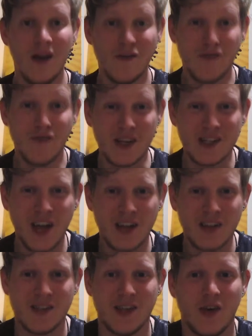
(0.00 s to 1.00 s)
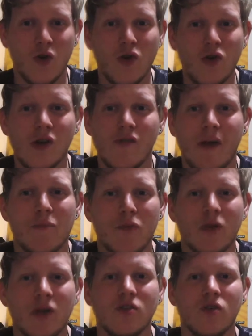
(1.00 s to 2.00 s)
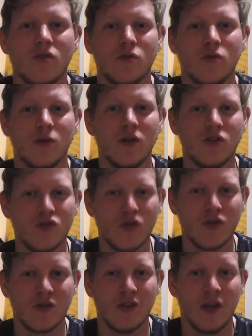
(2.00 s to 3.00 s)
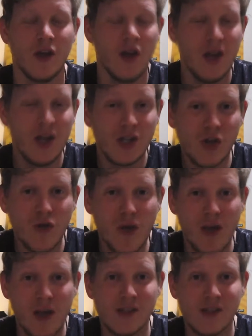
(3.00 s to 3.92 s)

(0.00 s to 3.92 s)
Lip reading: Fantastic underground brick tunnels were constructed to create a